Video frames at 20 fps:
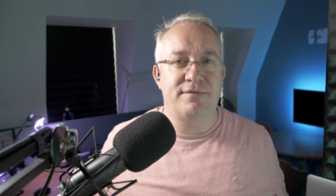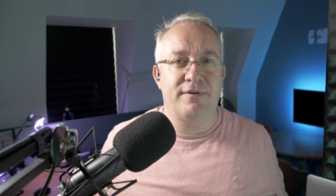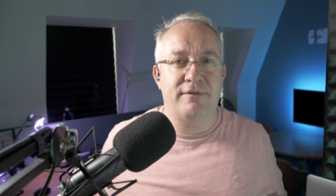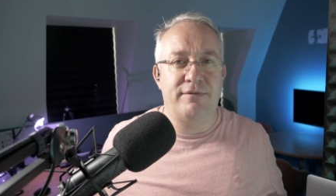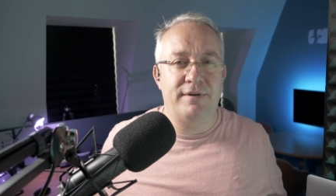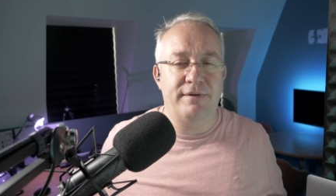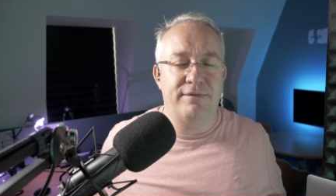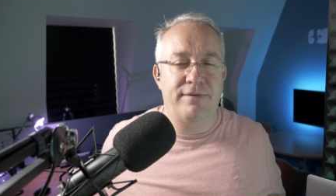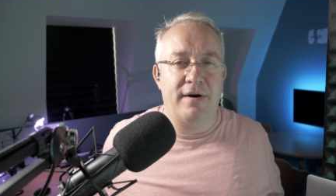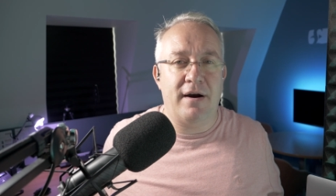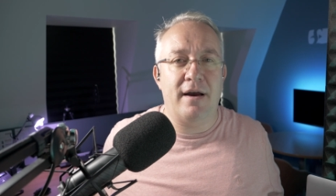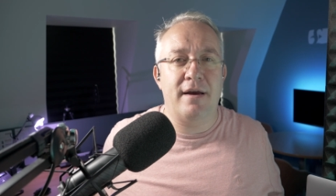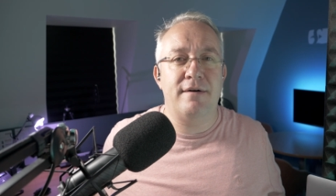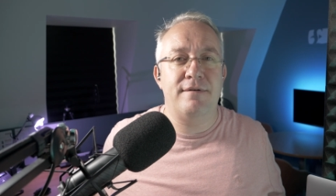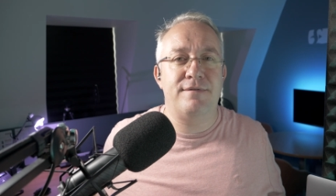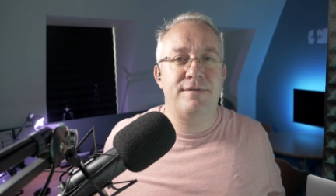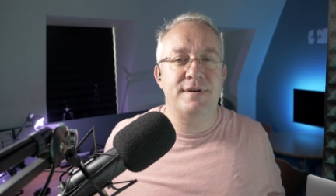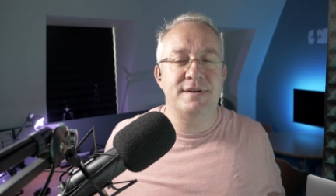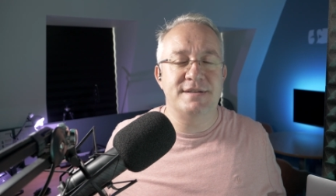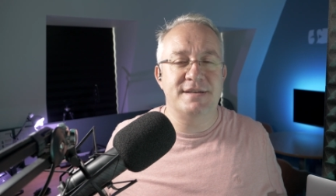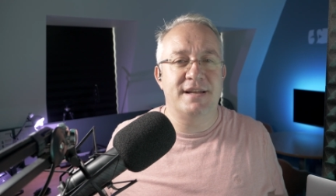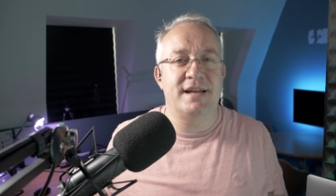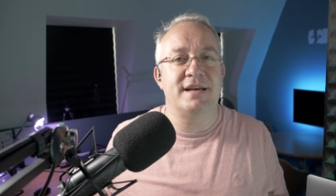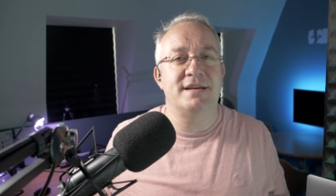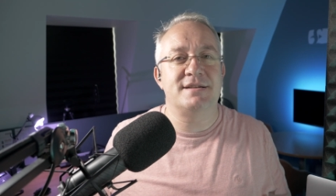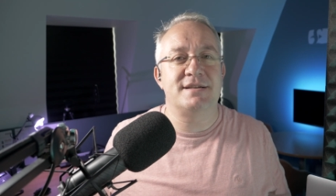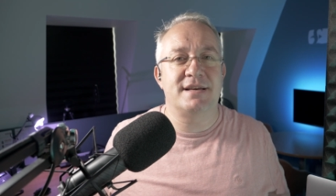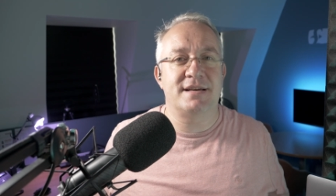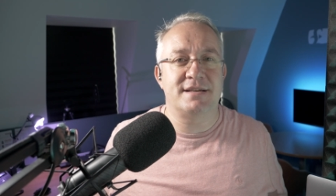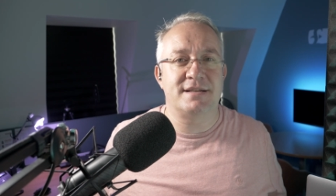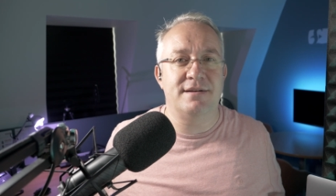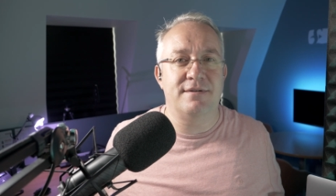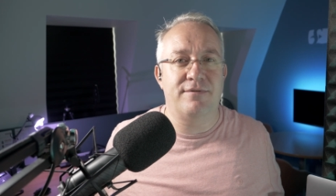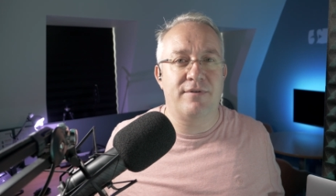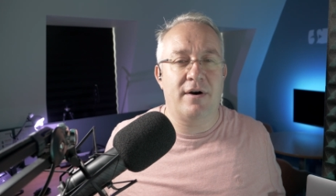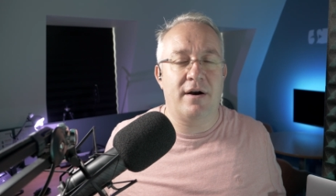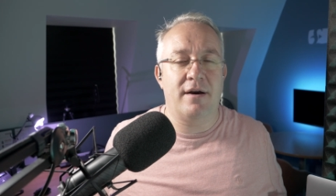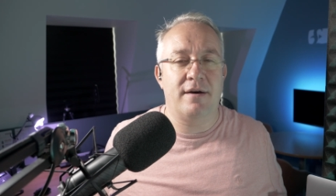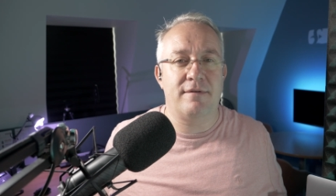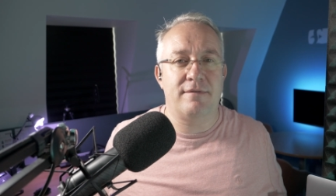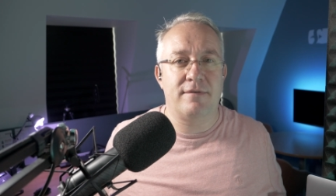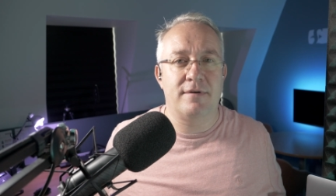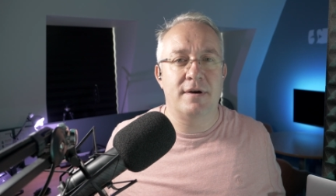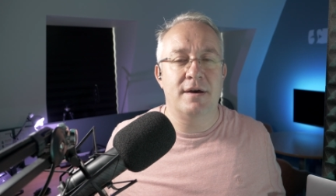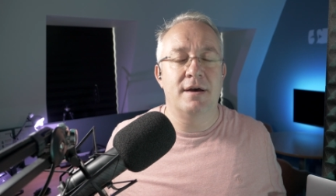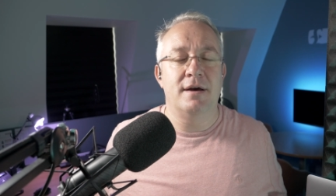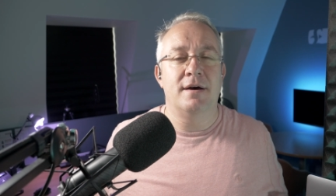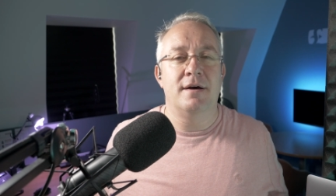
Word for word: fifty-five? Is it age sixty-five?